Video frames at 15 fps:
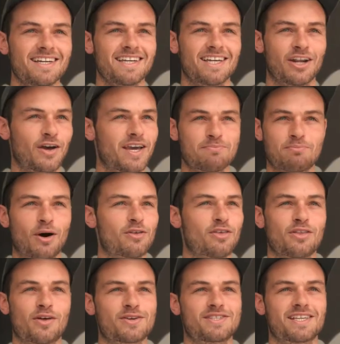you know, hit both
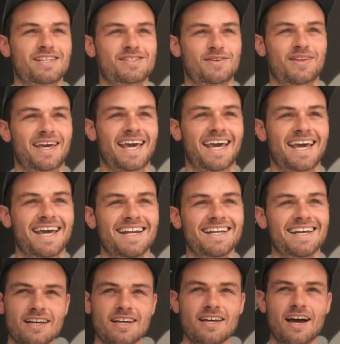of those things on the head.
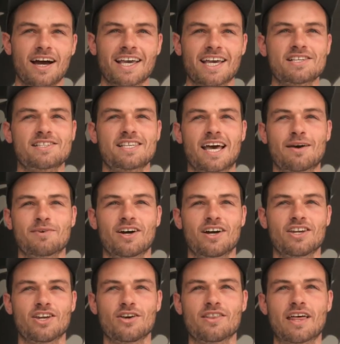I guess Sam and
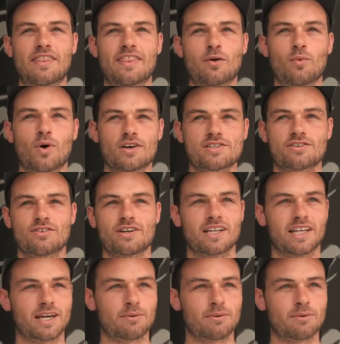I knew that there wasn't really